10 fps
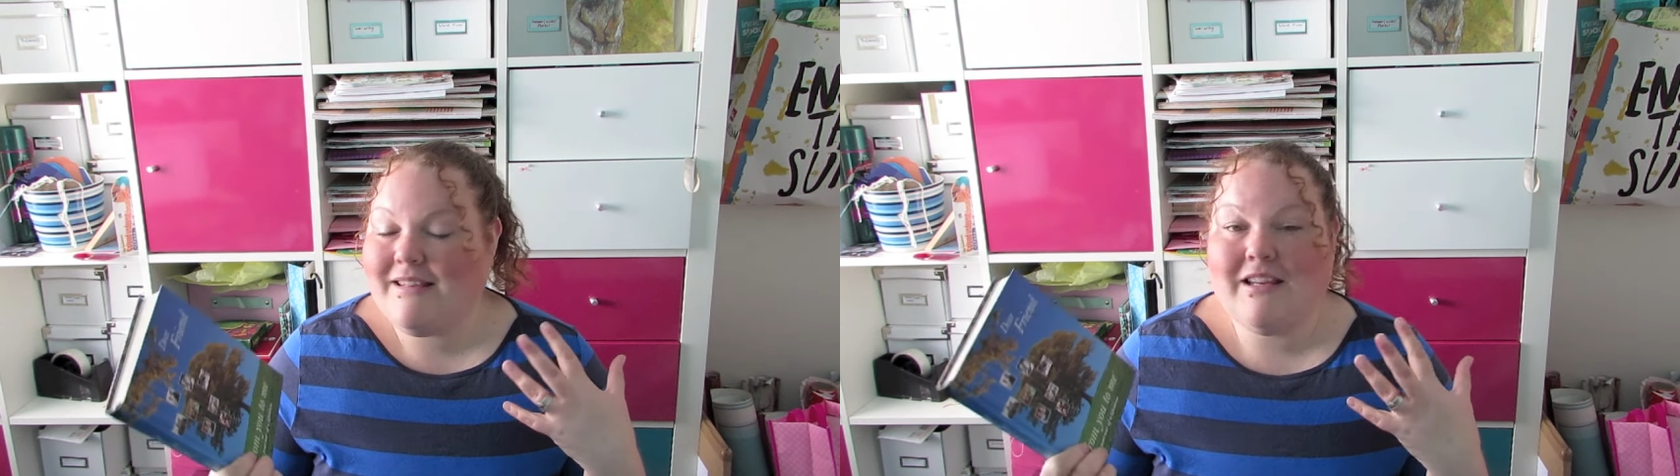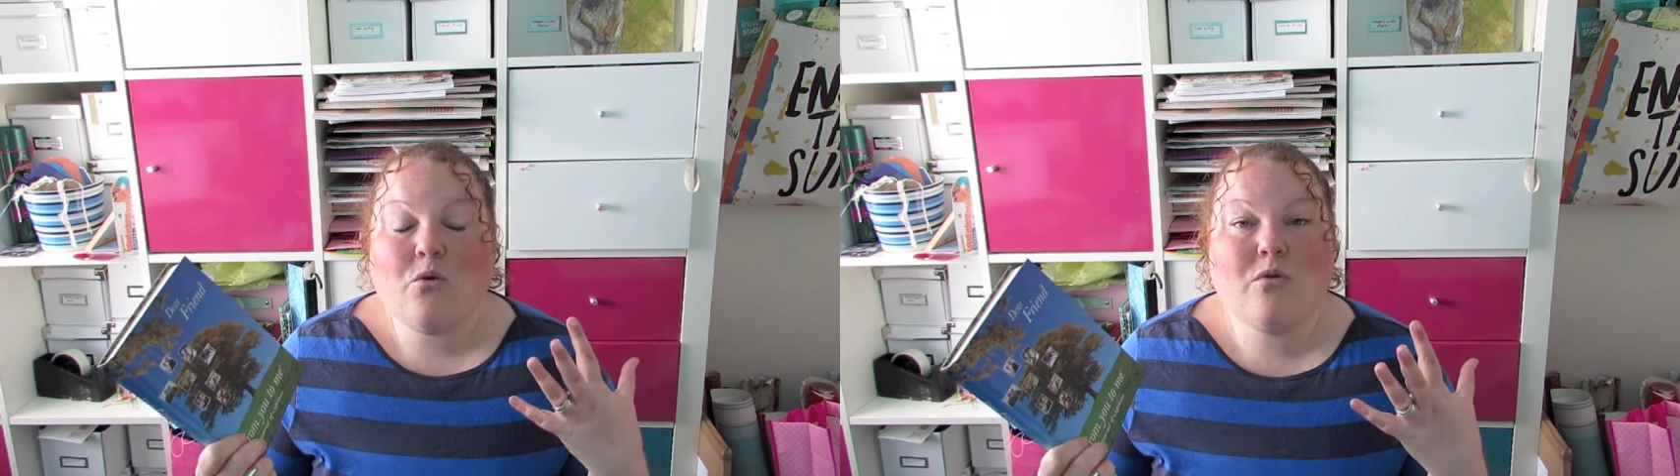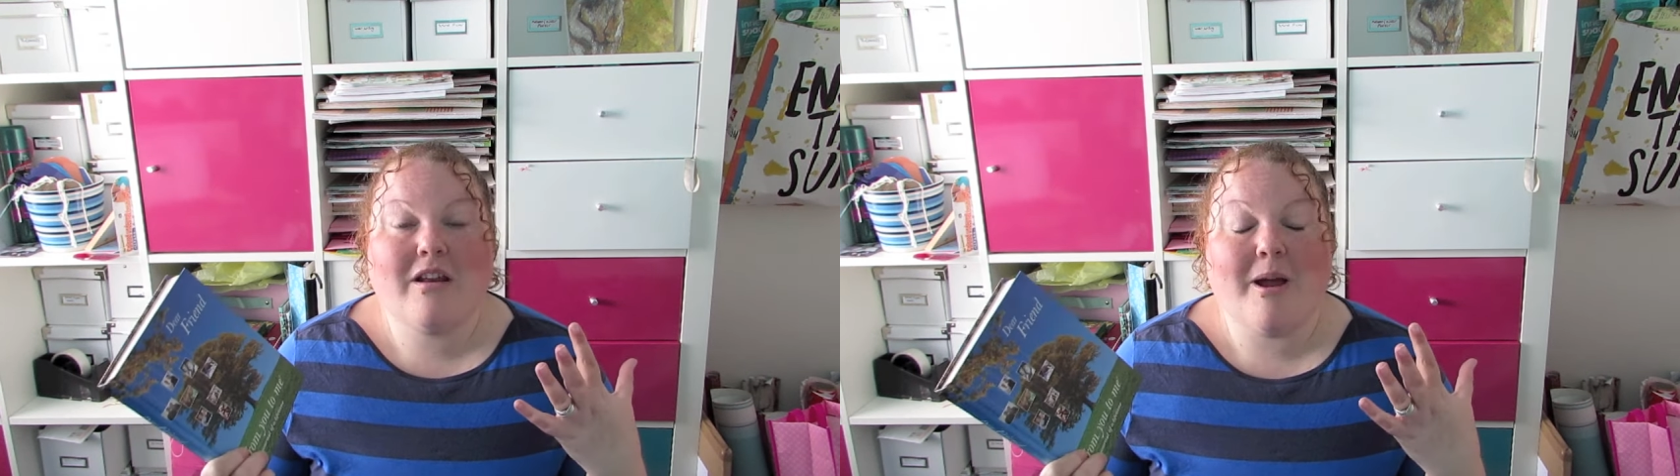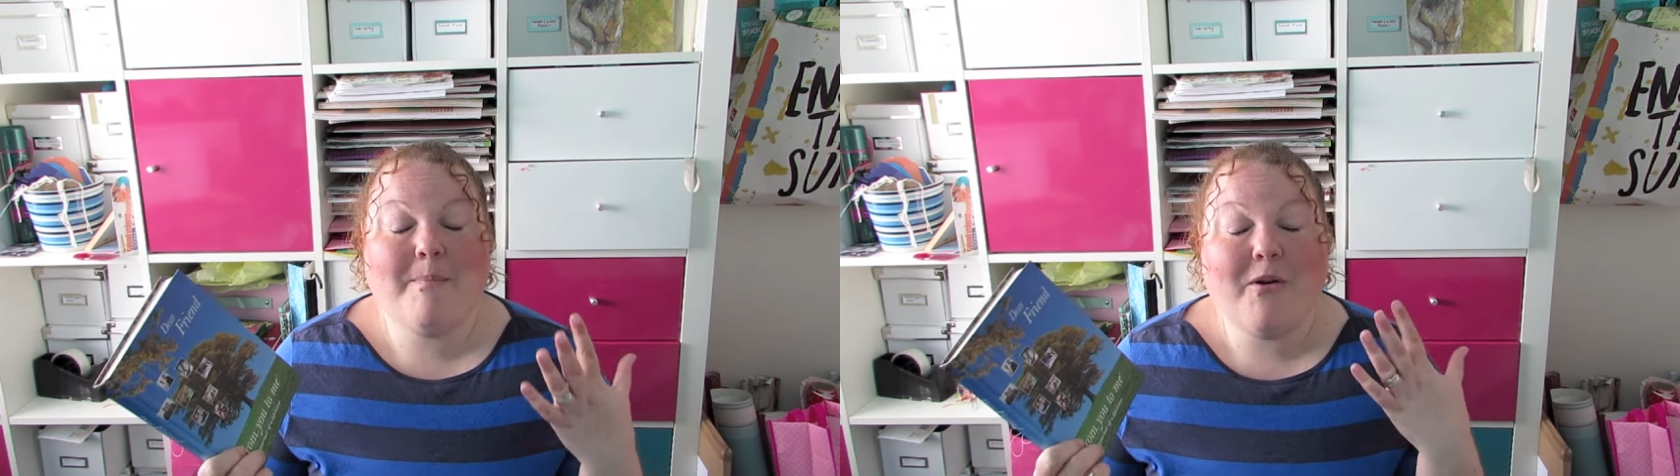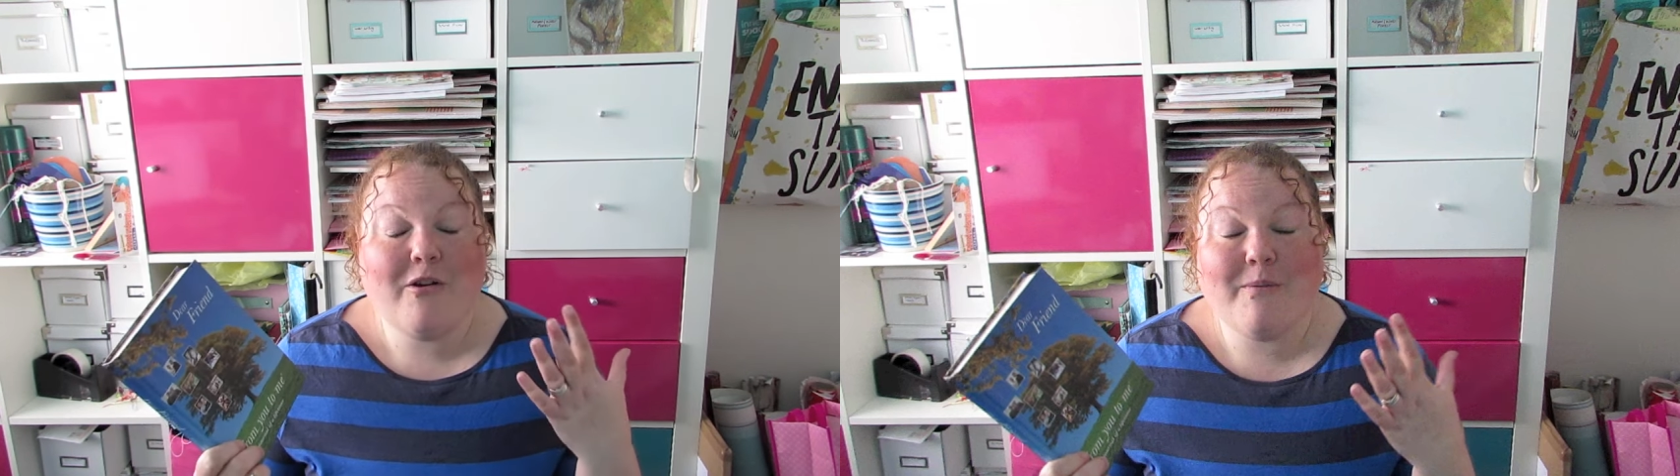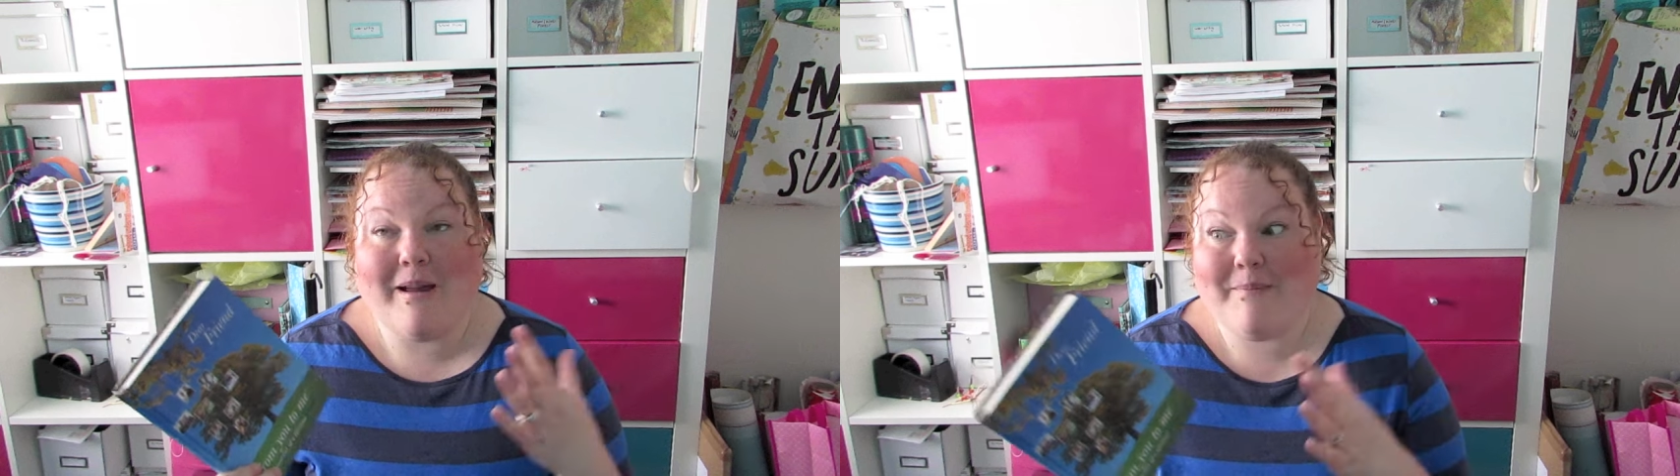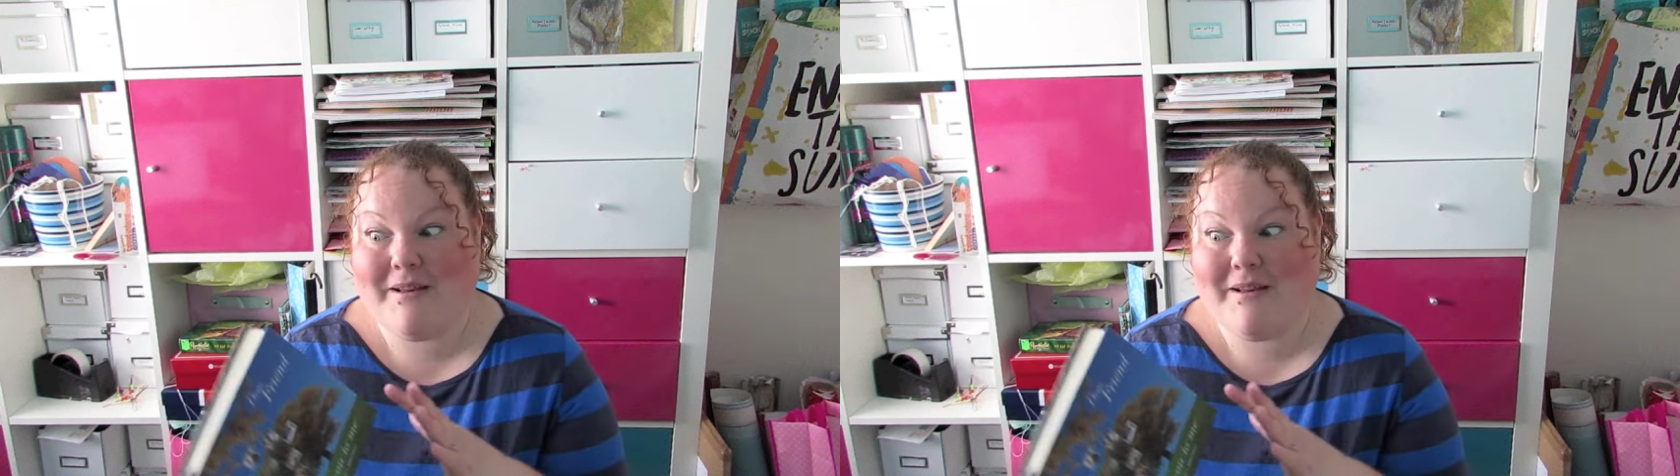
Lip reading: said, oh, can I borrow it?